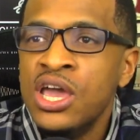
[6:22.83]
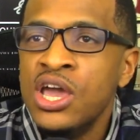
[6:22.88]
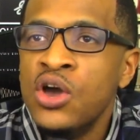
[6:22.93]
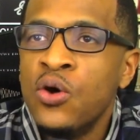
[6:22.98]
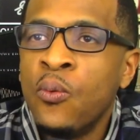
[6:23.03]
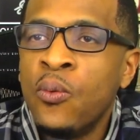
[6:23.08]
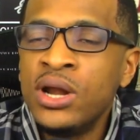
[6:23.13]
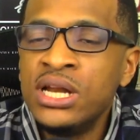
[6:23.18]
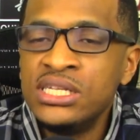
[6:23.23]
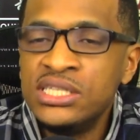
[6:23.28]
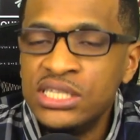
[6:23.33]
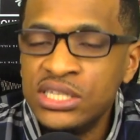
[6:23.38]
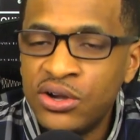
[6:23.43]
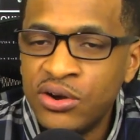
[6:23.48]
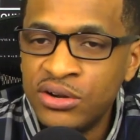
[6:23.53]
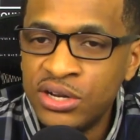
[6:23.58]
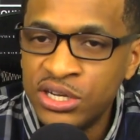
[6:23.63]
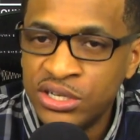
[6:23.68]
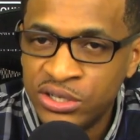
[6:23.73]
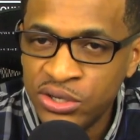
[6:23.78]
What is he going
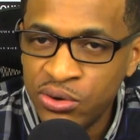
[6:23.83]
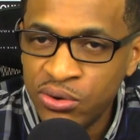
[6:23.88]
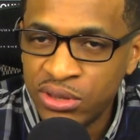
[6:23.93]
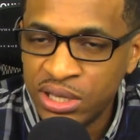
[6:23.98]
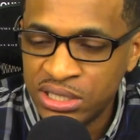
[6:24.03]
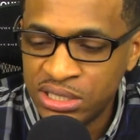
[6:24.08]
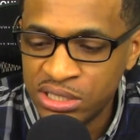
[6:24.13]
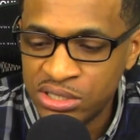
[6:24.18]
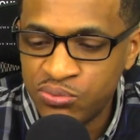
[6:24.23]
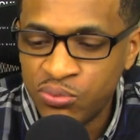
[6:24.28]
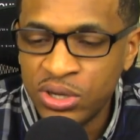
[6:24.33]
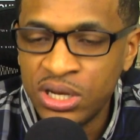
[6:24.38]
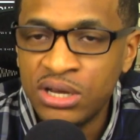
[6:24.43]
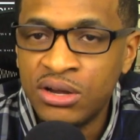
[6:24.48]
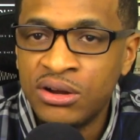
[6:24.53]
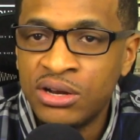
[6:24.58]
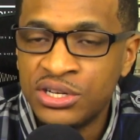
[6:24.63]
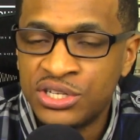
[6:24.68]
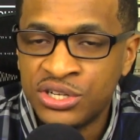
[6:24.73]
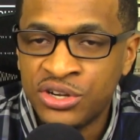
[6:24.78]
to do that's just really
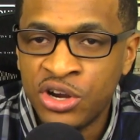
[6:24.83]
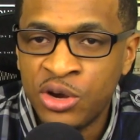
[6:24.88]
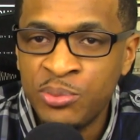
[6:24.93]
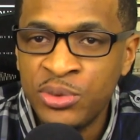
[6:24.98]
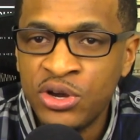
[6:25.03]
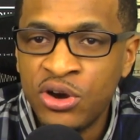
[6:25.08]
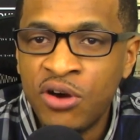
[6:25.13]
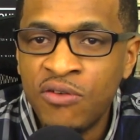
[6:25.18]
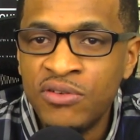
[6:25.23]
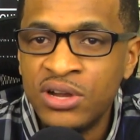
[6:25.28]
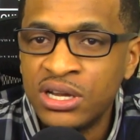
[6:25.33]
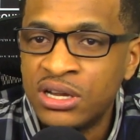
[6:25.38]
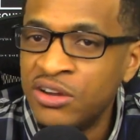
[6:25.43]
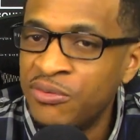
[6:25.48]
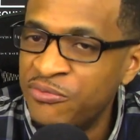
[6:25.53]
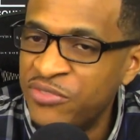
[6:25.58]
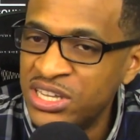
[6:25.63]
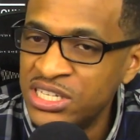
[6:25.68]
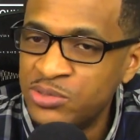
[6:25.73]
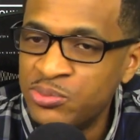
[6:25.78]
going to turn me over and
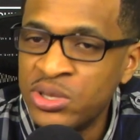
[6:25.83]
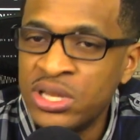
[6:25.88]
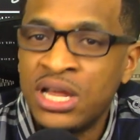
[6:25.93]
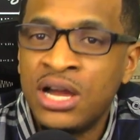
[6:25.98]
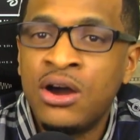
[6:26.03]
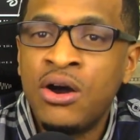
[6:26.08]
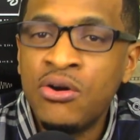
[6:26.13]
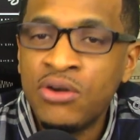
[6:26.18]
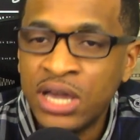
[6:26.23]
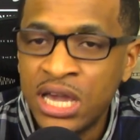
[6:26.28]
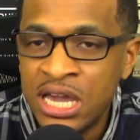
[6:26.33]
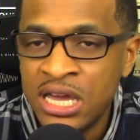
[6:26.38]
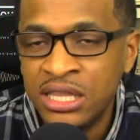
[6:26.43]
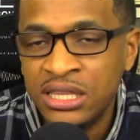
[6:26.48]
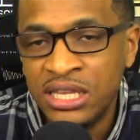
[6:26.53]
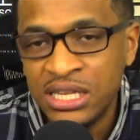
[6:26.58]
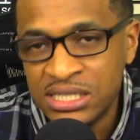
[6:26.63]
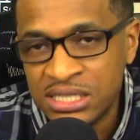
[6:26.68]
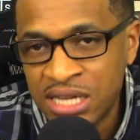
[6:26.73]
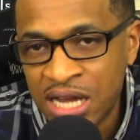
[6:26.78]
convince me like, okay,
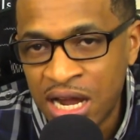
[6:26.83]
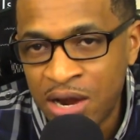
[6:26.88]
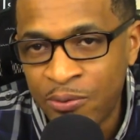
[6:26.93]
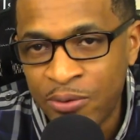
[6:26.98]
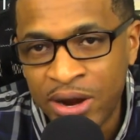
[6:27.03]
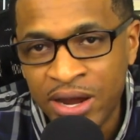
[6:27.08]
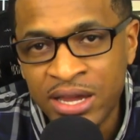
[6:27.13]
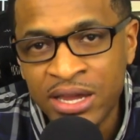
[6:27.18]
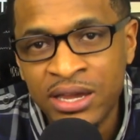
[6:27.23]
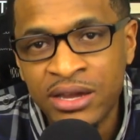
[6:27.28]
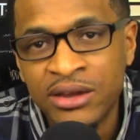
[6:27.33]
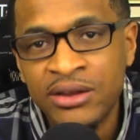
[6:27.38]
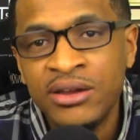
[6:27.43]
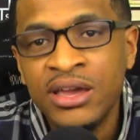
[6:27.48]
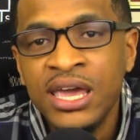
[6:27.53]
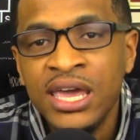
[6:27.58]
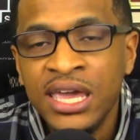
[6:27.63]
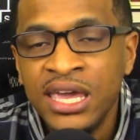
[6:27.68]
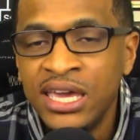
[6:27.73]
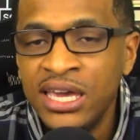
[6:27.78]
this guy right here,
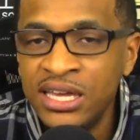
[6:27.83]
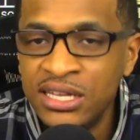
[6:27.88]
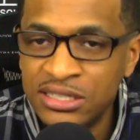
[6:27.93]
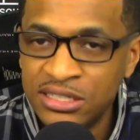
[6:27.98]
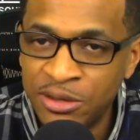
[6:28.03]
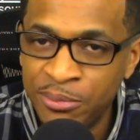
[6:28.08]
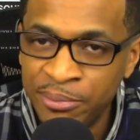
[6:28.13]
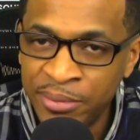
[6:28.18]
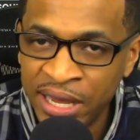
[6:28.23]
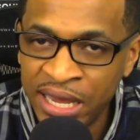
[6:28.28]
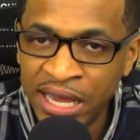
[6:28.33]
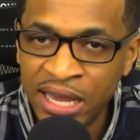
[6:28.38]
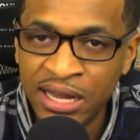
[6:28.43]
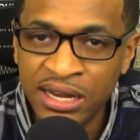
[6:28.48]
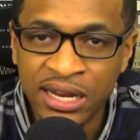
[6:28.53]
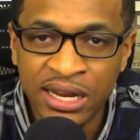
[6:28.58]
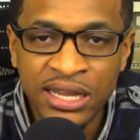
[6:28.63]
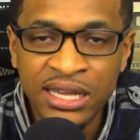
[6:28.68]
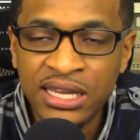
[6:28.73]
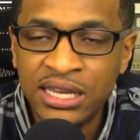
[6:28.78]
he is the man
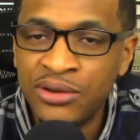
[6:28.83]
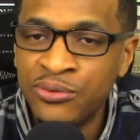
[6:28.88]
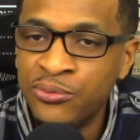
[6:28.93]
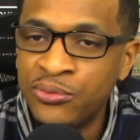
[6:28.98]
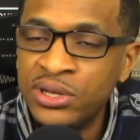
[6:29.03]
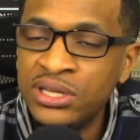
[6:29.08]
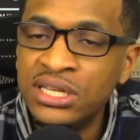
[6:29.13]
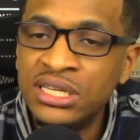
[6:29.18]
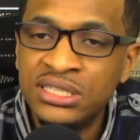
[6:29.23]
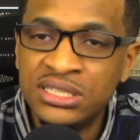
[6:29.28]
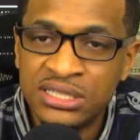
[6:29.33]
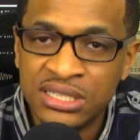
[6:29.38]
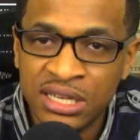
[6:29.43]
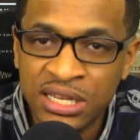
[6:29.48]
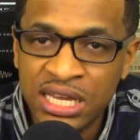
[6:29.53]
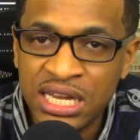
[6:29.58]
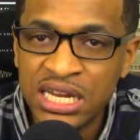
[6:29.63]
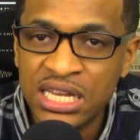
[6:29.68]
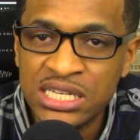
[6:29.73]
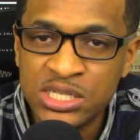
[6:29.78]
and he can really just
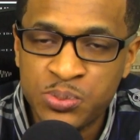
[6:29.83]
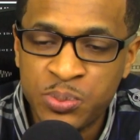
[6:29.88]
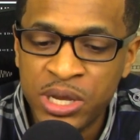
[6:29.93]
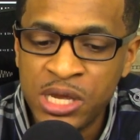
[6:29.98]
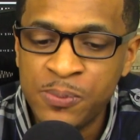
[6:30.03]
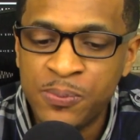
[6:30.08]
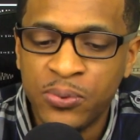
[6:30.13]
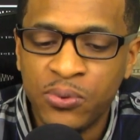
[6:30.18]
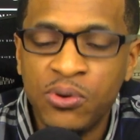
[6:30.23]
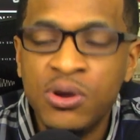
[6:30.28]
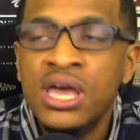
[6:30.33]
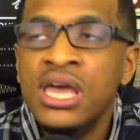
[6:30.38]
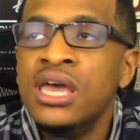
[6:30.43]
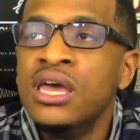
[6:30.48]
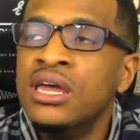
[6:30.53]
lead his people.